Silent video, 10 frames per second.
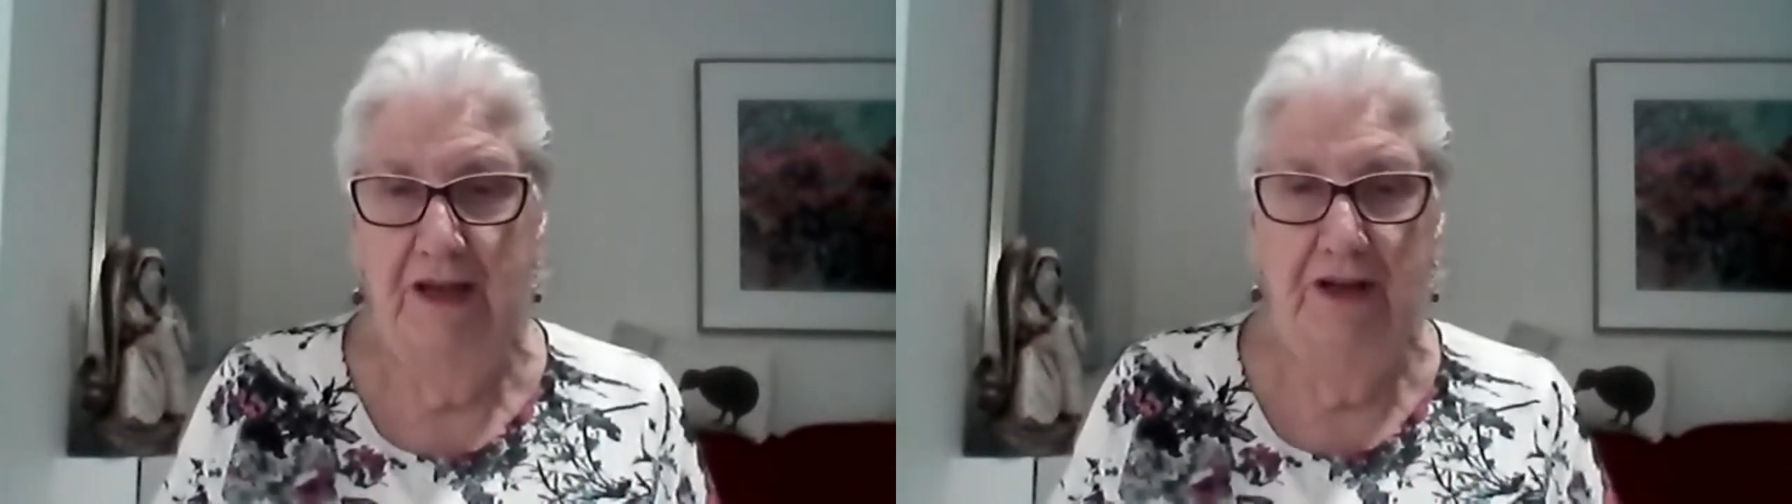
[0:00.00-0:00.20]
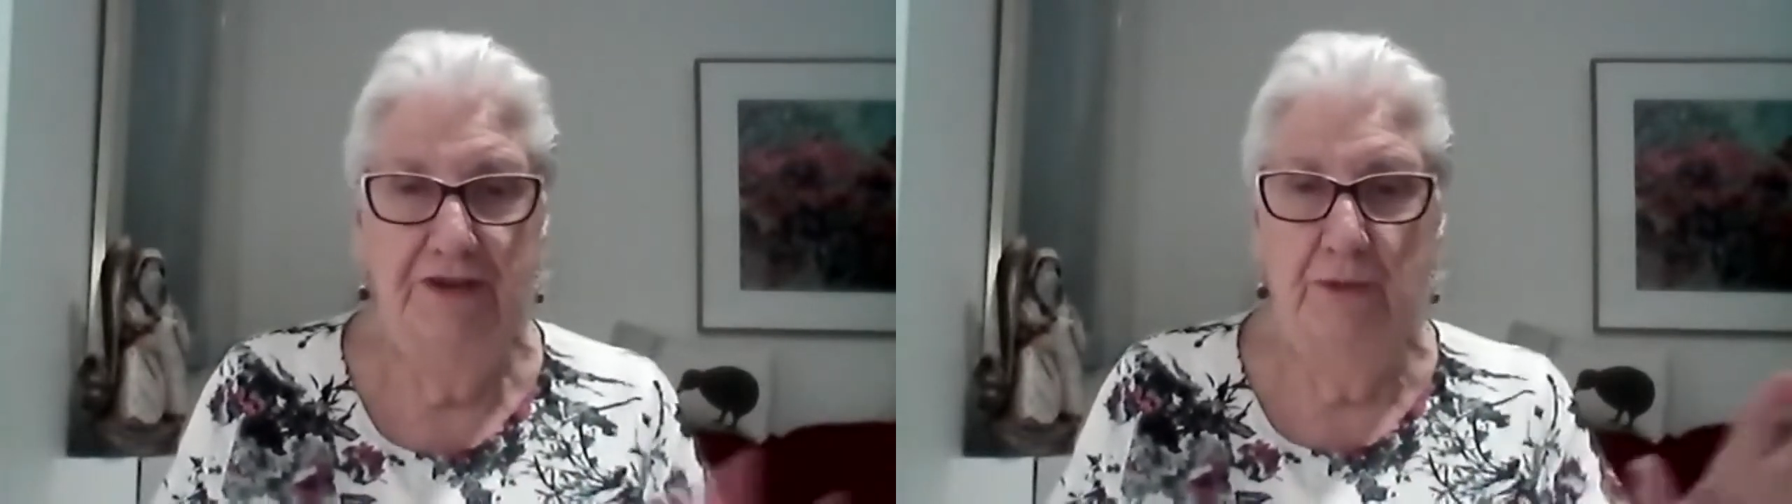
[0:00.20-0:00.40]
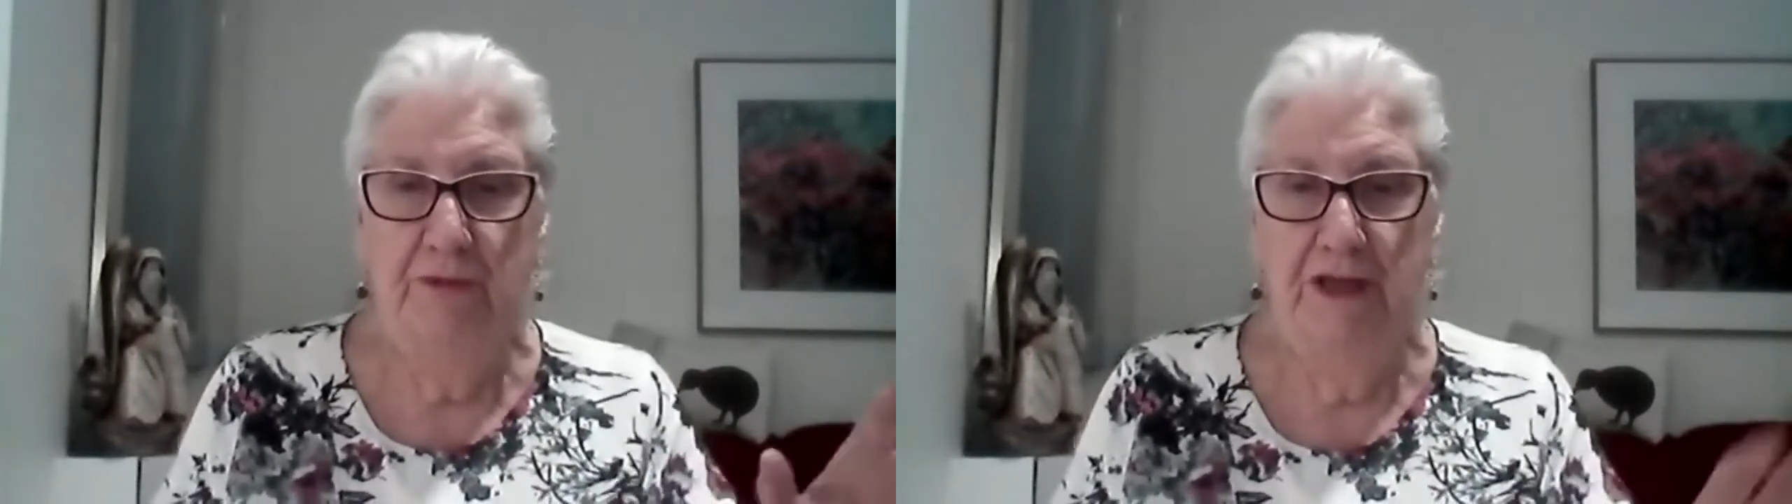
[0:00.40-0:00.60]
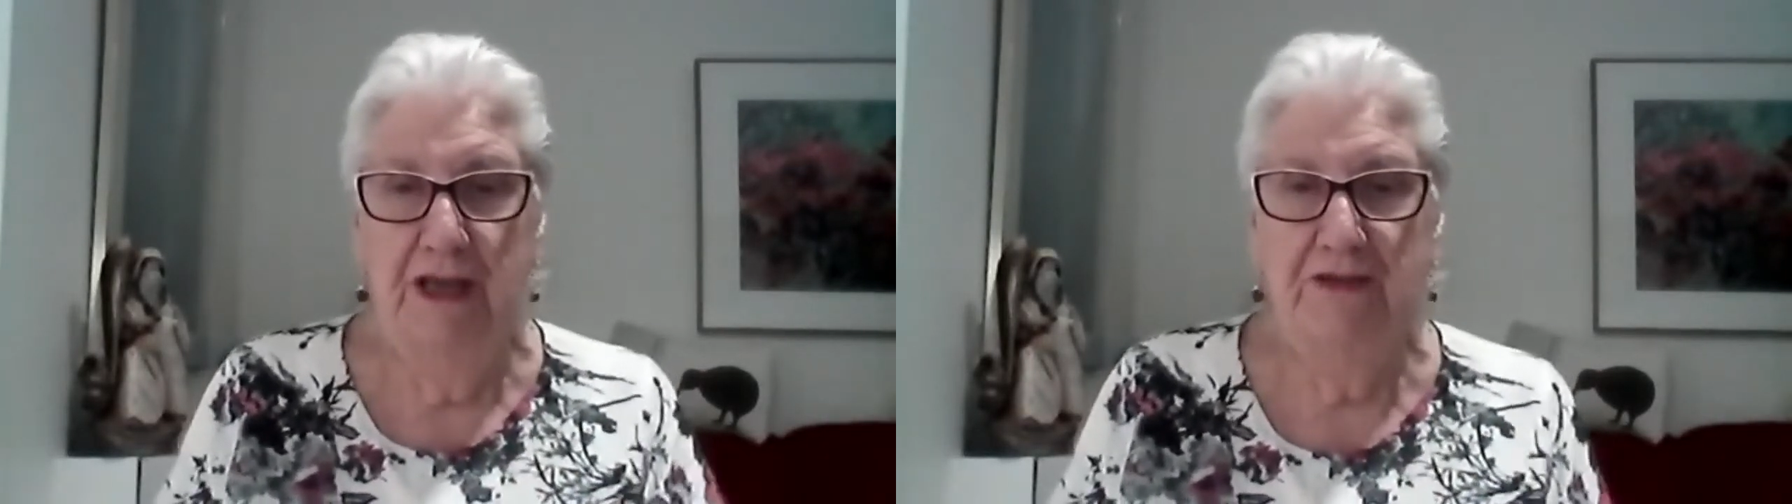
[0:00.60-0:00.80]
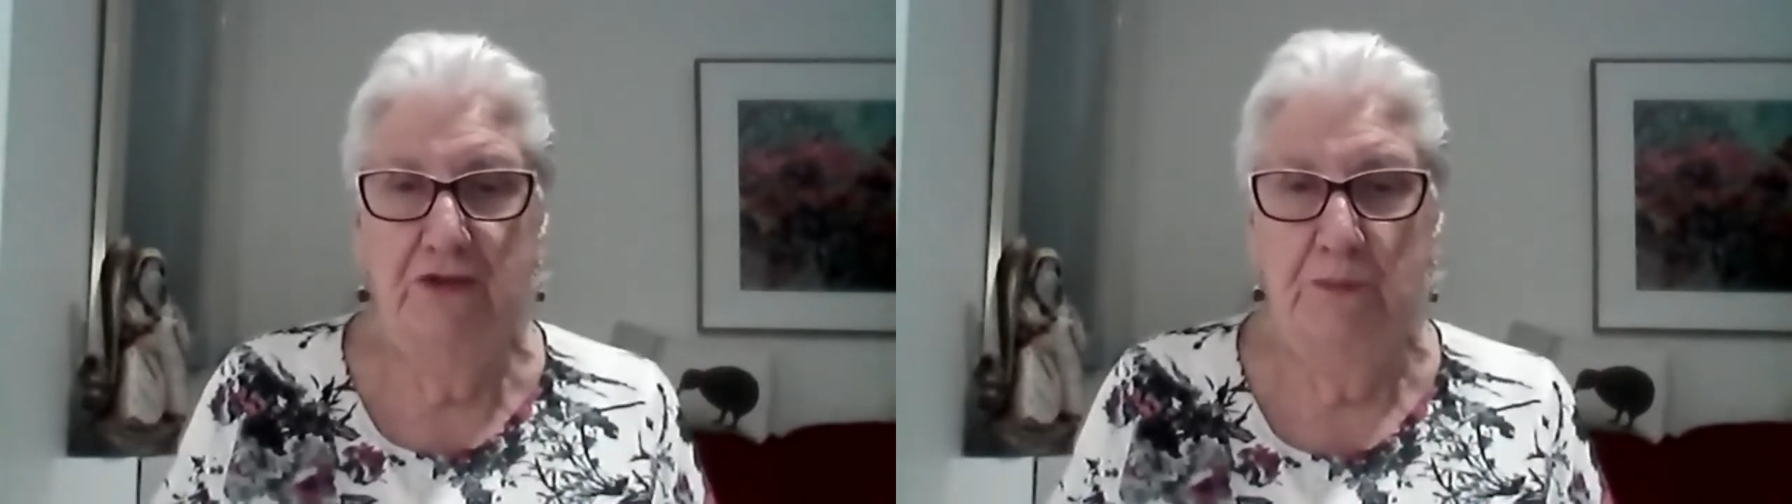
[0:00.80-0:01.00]
and I don't want to
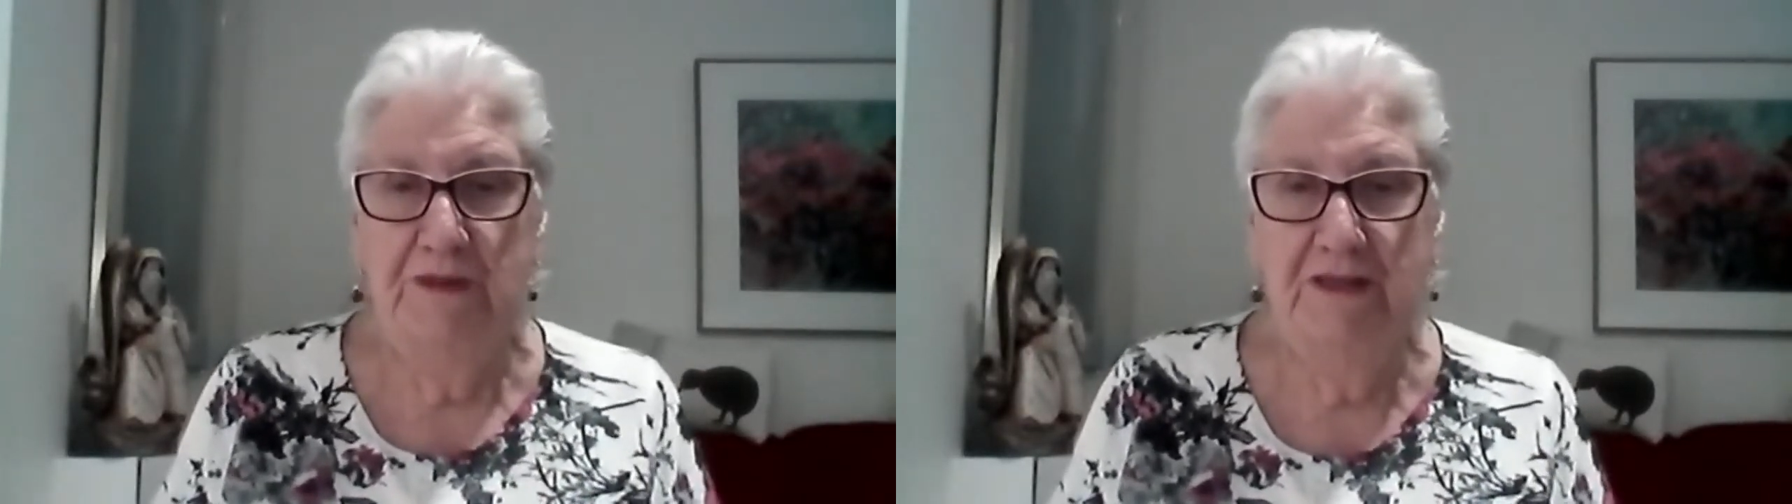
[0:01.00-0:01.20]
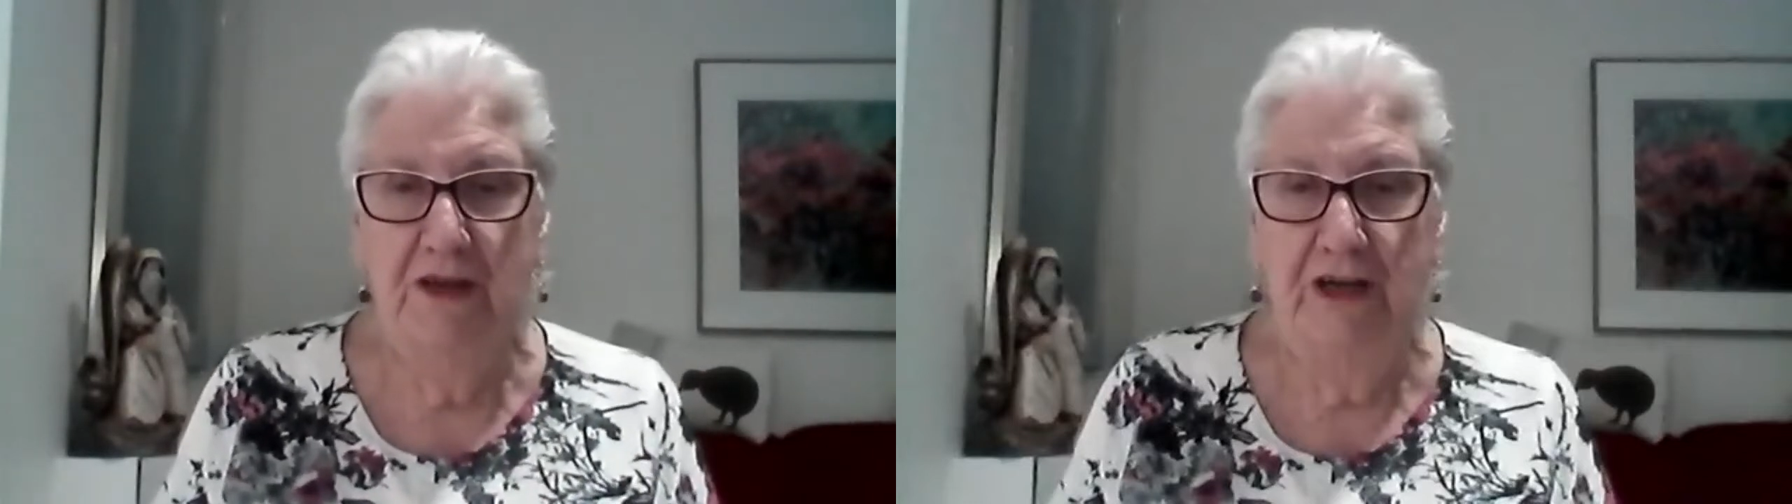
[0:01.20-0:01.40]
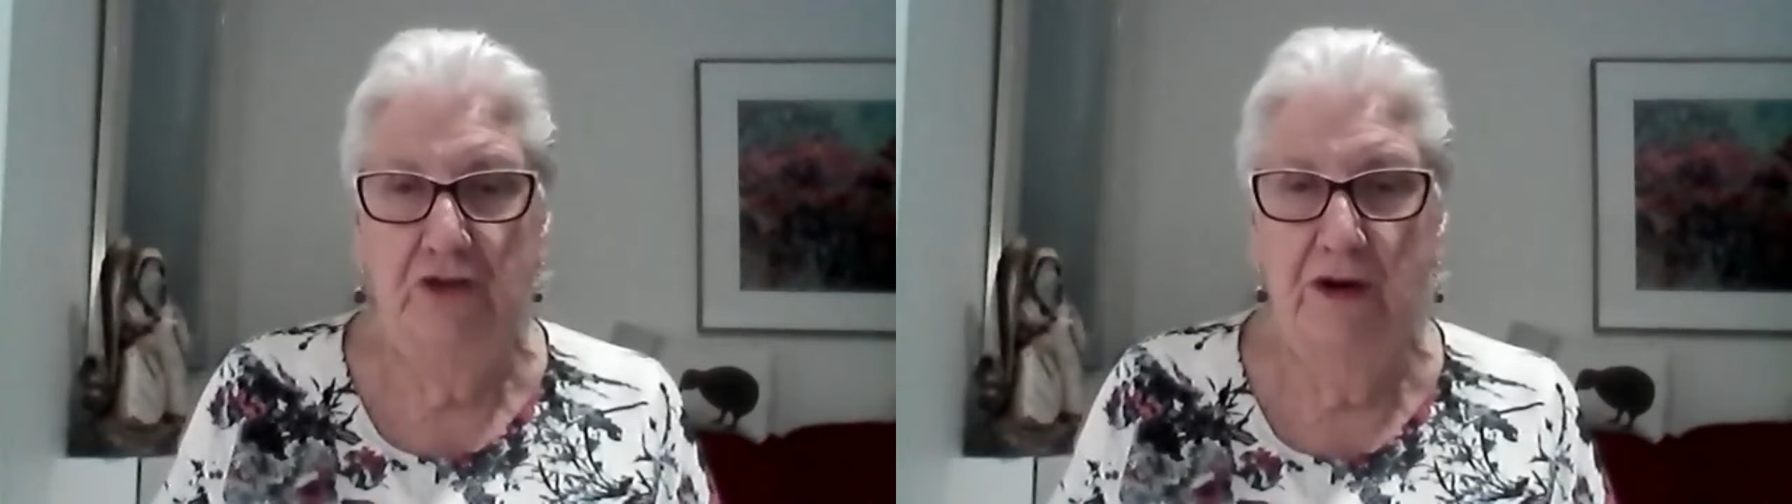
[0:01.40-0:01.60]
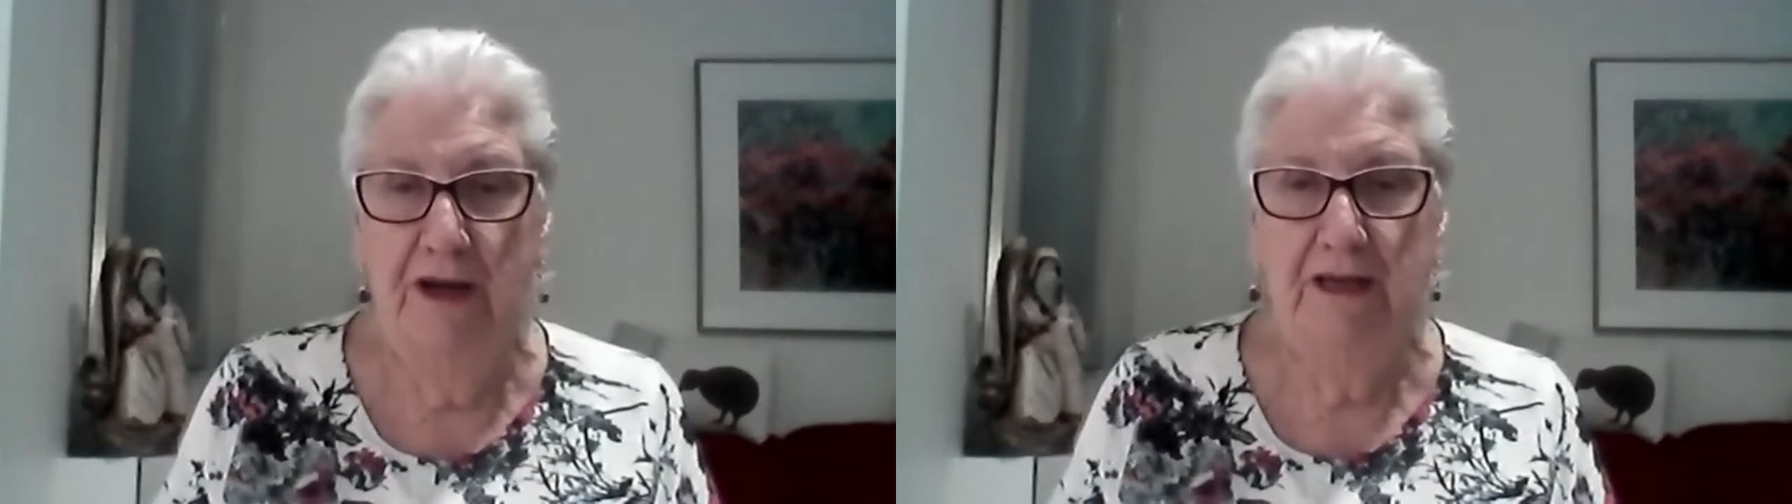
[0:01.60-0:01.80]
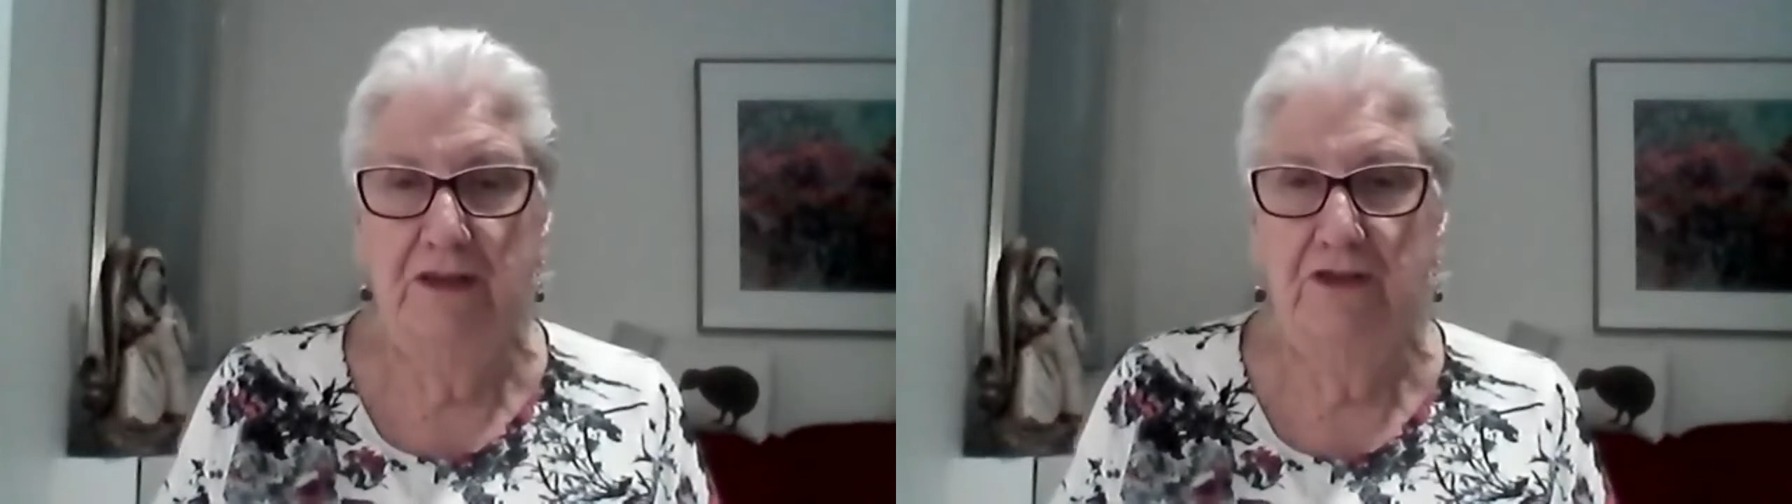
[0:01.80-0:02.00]
get super sidetracked